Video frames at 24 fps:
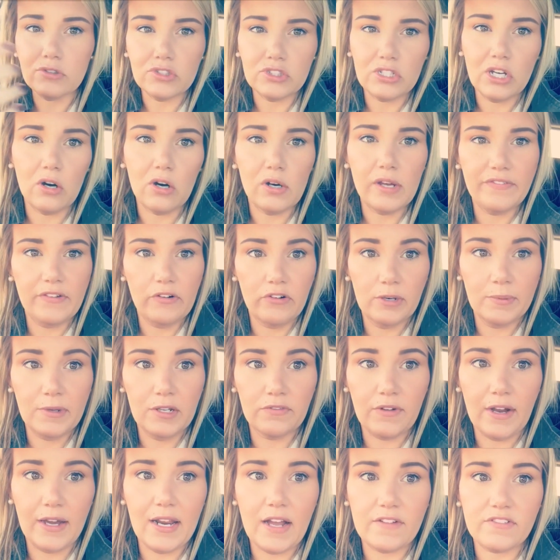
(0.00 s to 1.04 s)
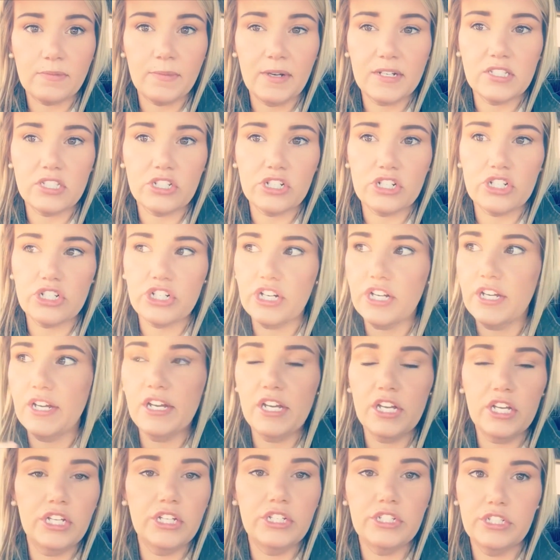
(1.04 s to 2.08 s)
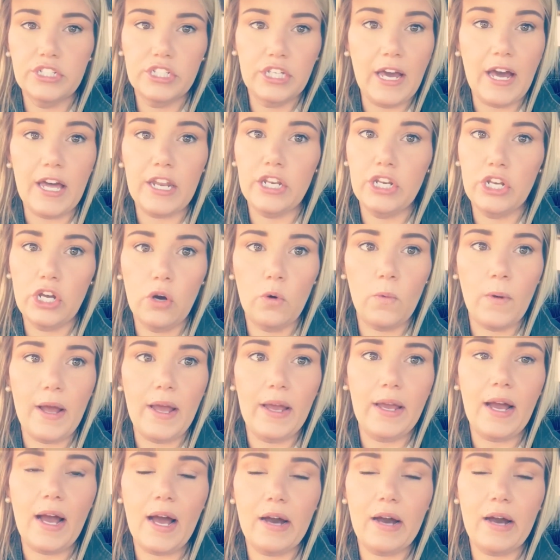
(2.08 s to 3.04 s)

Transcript: So if it would have been right after my surgery, yeah, no way.